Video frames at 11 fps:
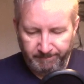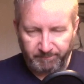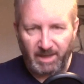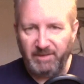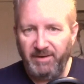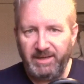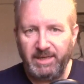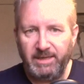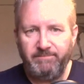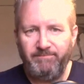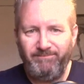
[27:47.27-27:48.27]
And Vic said,
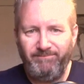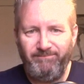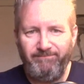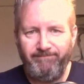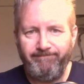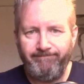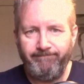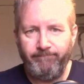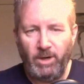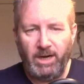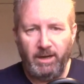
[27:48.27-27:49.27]

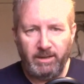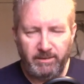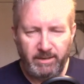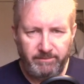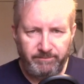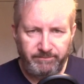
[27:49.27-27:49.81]
"We can't do it."